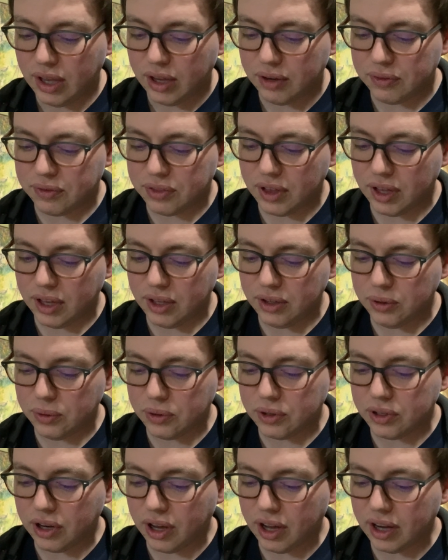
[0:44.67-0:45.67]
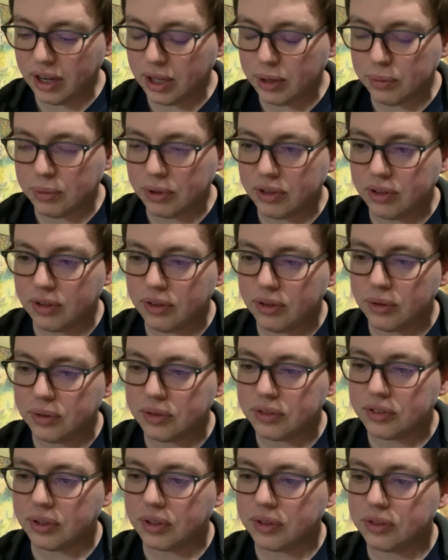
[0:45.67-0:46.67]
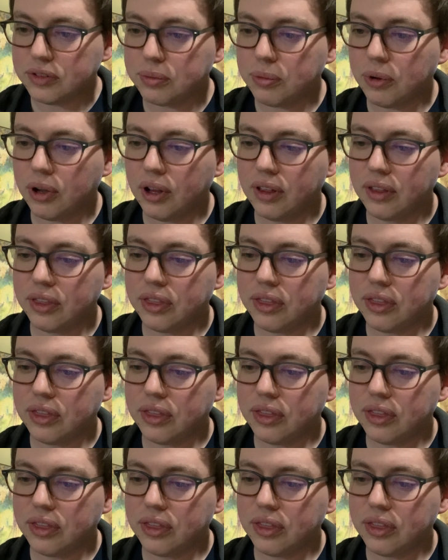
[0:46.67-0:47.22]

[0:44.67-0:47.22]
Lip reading: If then you are not able to do so small